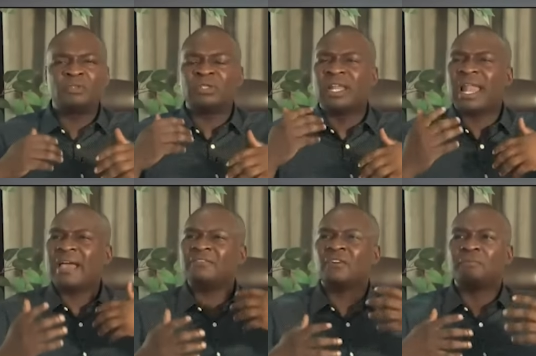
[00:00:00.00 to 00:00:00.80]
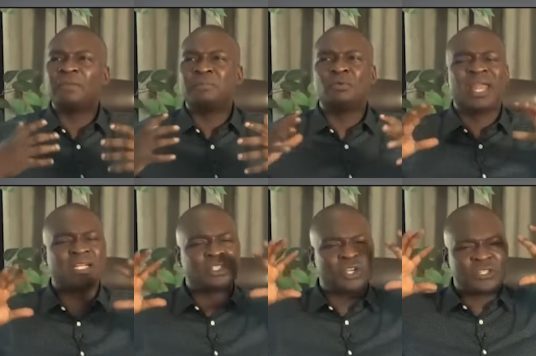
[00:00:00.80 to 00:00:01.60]
into the lives of people
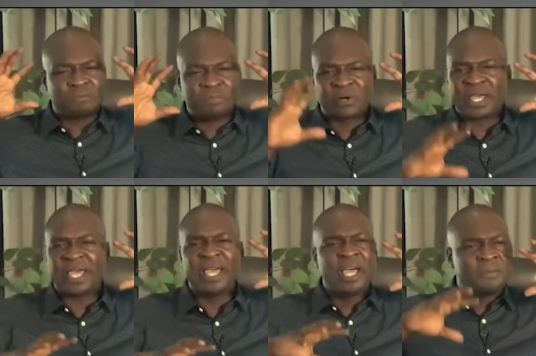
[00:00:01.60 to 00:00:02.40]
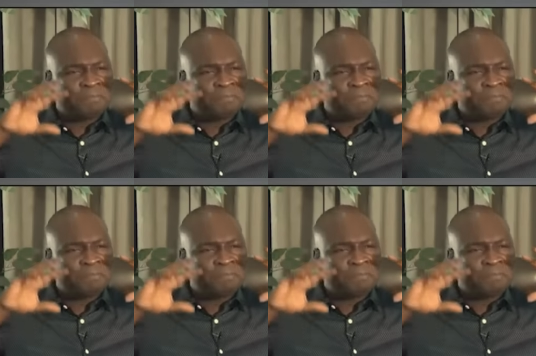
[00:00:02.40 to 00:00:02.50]
and just prey,